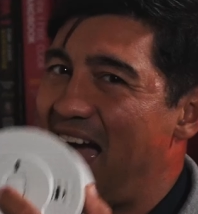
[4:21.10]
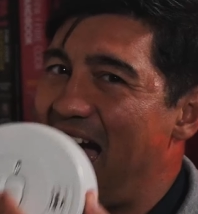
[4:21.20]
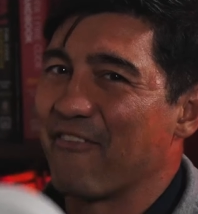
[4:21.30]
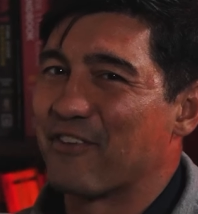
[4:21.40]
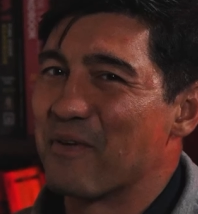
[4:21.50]

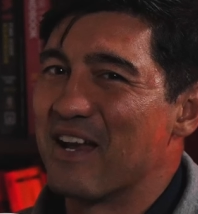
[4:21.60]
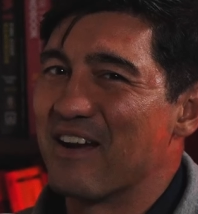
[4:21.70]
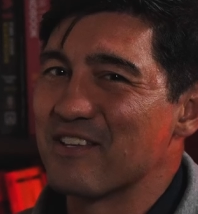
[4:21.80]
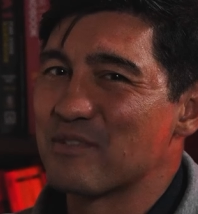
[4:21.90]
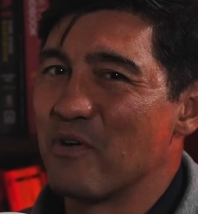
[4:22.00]
after we
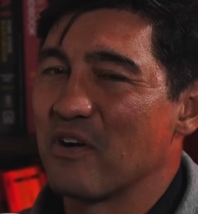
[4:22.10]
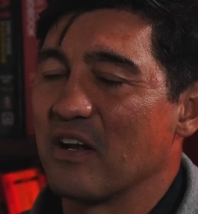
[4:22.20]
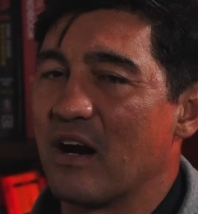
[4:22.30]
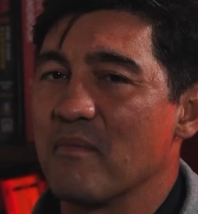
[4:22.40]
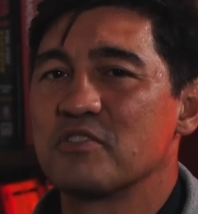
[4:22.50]
hear the smoke
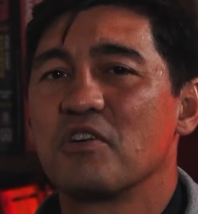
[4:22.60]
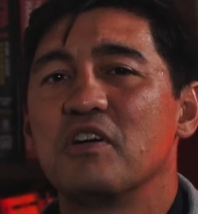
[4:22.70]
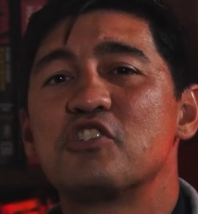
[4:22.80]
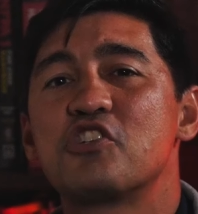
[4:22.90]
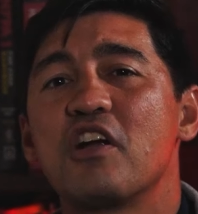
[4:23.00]
alarm. So
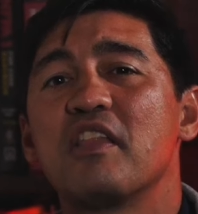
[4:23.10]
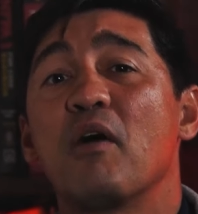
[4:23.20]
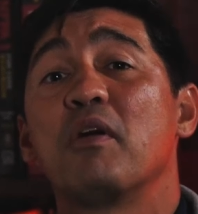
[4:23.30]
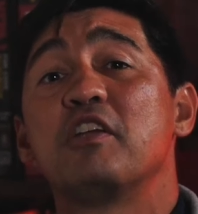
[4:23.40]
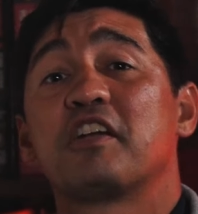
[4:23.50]
ensure
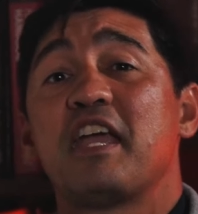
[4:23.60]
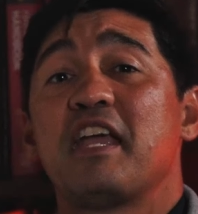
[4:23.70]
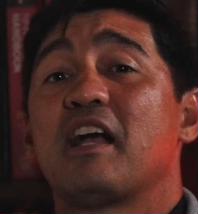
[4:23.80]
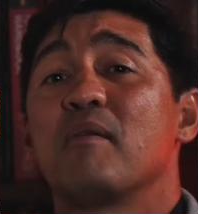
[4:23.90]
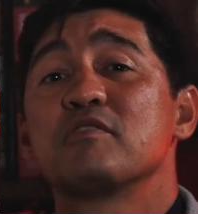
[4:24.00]
that when your
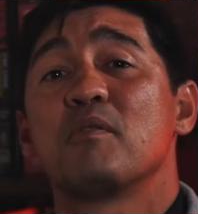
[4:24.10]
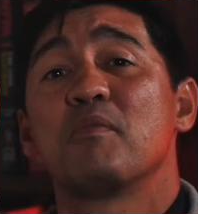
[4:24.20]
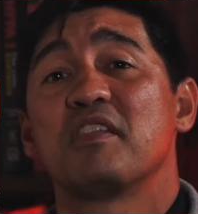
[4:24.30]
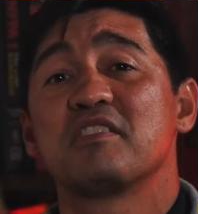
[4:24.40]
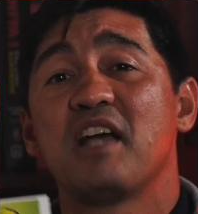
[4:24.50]
keiki comes home
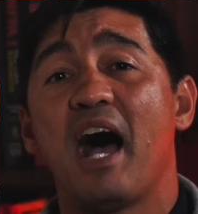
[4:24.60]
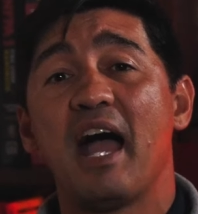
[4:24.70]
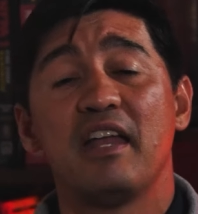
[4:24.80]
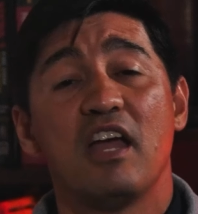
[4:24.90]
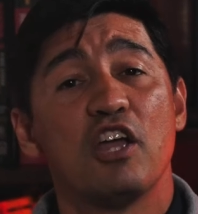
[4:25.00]
with this
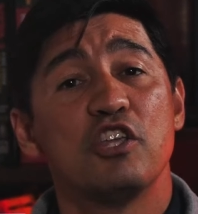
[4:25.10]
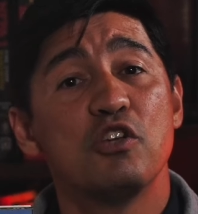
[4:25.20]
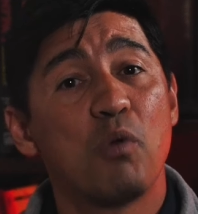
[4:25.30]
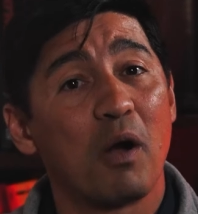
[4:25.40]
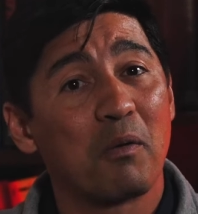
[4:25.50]
guide,
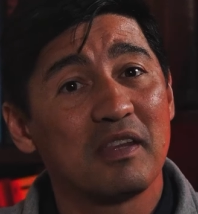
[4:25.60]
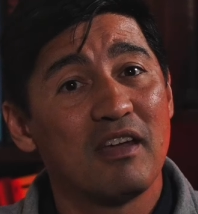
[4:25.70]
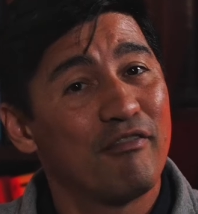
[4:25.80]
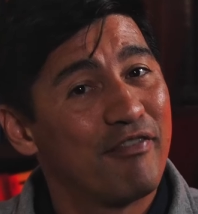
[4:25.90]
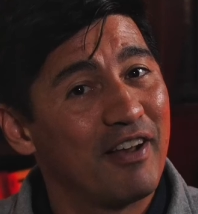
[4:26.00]
you work with
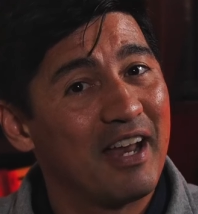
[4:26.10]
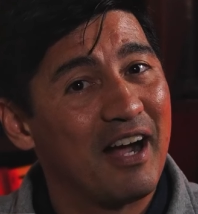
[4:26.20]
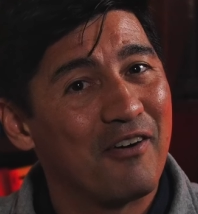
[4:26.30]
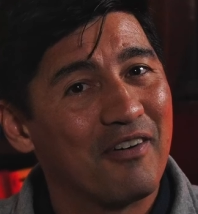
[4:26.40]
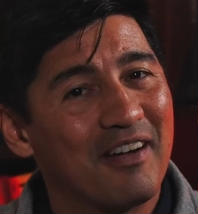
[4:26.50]
them, fill it
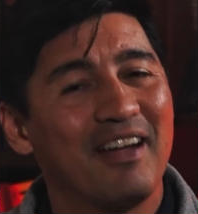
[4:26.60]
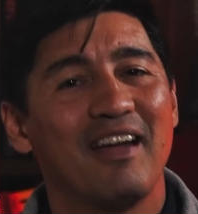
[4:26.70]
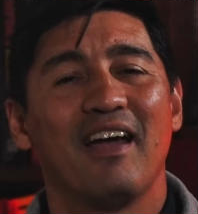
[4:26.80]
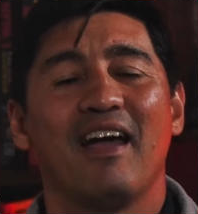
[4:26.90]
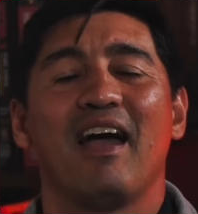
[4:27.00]
out,
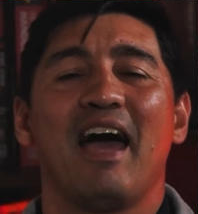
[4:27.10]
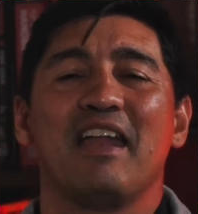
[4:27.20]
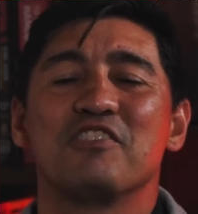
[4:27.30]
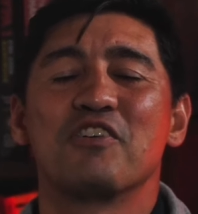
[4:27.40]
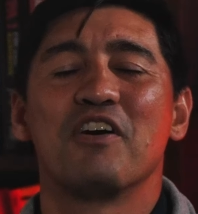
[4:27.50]
and
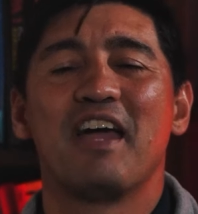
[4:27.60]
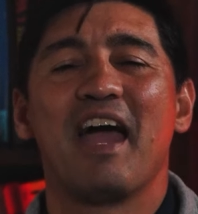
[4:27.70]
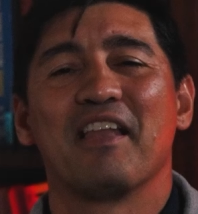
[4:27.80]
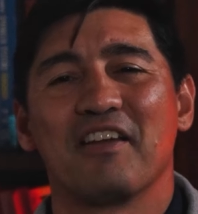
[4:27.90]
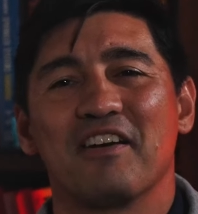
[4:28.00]
enjoy
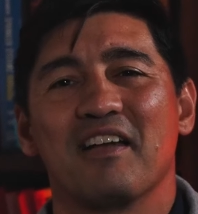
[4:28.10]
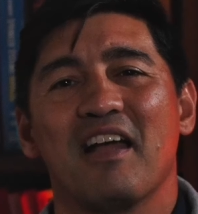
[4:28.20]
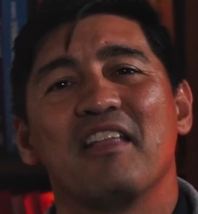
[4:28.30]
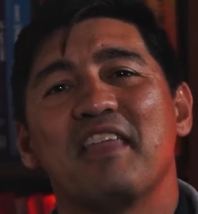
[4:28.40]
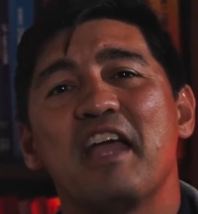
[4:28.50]
and learn.
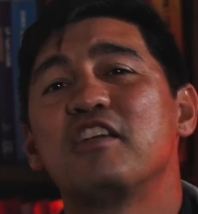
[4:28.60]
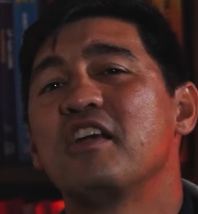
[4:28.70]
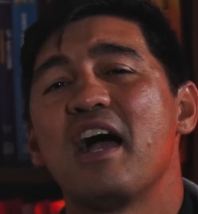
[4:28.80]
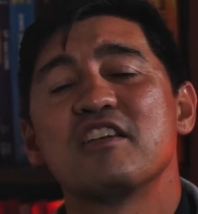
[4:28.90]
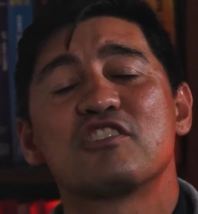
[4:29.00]
Thank
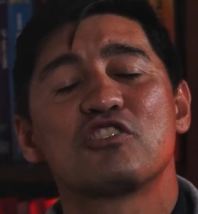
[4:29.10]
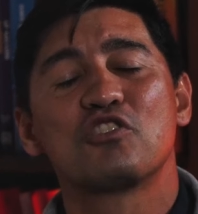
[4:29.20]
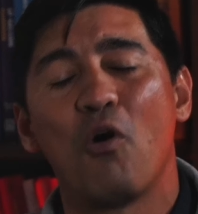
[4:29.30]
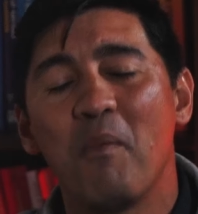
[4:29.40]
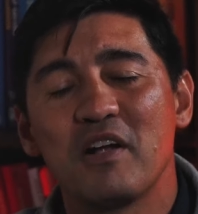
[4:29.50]
you guys
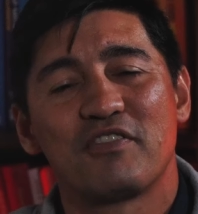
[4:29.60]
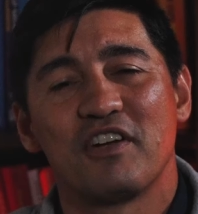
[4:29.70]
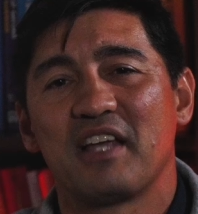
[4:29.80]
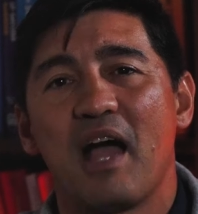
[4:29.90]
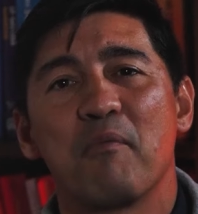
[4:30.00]
so much for
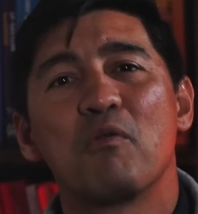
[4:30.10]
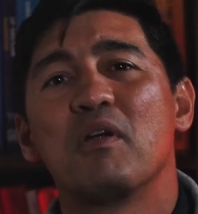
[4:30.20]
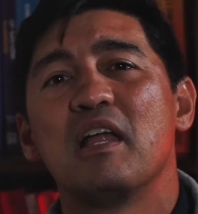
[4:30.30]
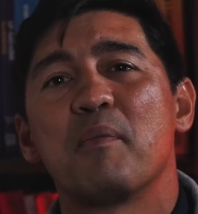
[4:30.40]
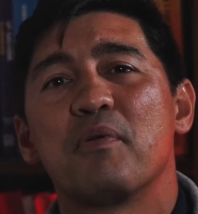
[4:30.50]
your time. We
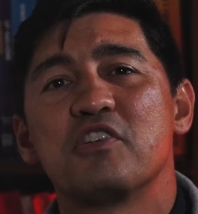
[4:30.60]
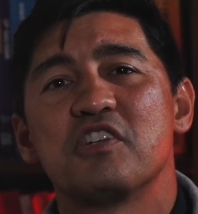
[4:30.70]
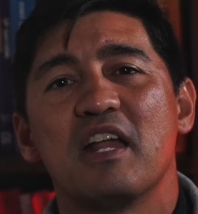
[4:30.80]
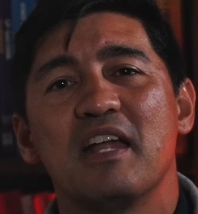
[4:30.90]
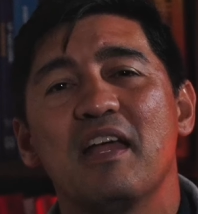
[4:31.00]
really
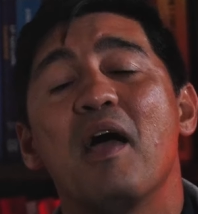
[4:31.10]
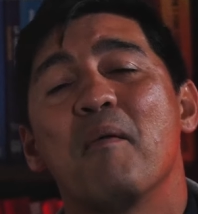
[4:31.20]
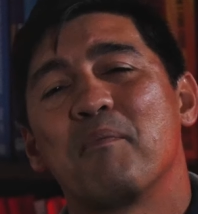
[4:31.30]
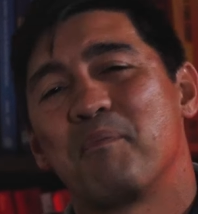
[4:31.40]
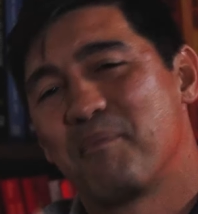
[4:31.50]
appreciate it.
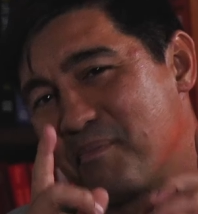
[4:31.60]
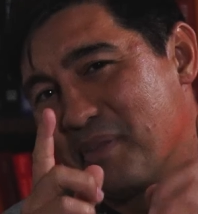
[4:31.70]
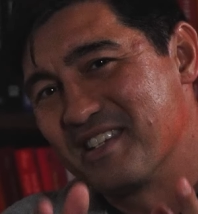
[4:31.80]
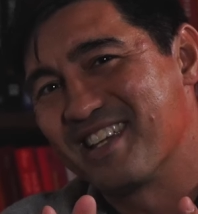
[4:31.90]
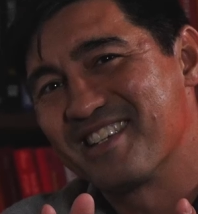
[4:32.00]

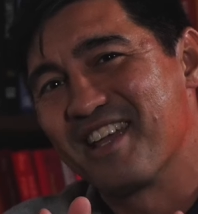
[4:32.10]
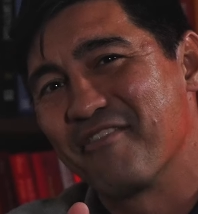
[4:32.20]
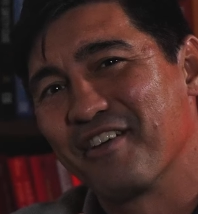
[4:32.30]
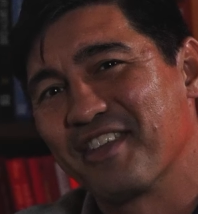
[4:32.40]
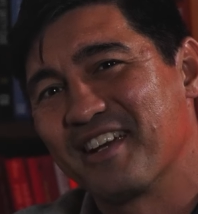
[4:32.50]
Please stay
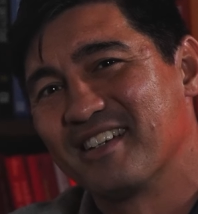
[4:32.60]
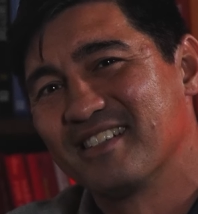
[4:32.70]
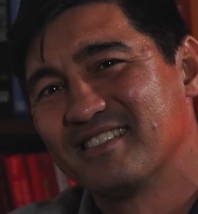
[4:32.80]
safe out there.